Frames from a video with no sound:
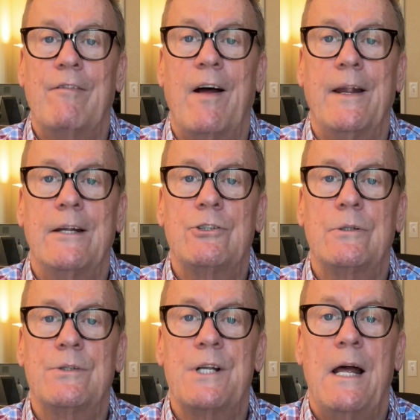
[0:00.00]

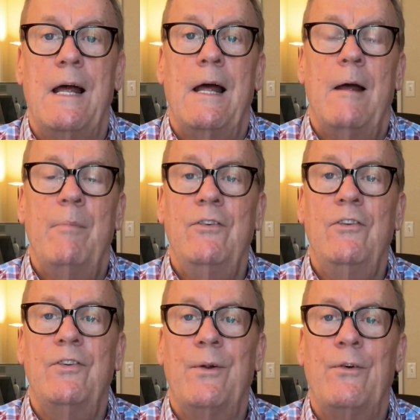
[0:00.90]
financials,
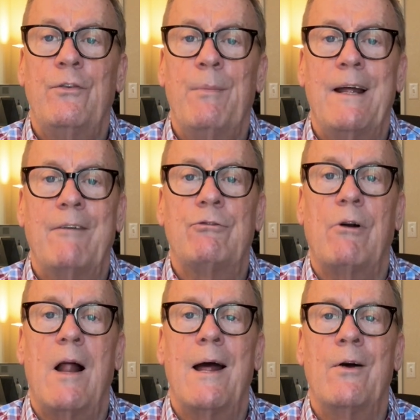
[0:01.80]
business owners may have to
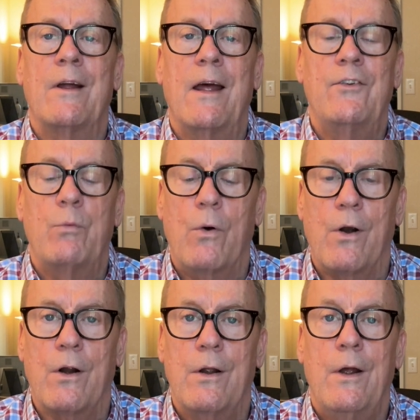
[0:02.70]
rely on
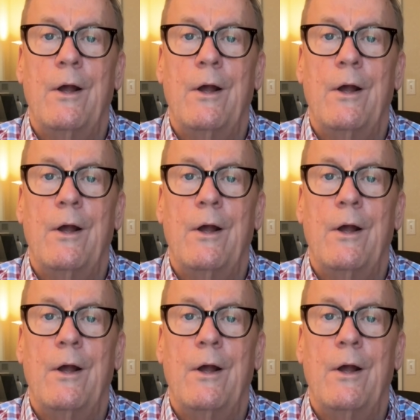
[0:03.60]
guesswork,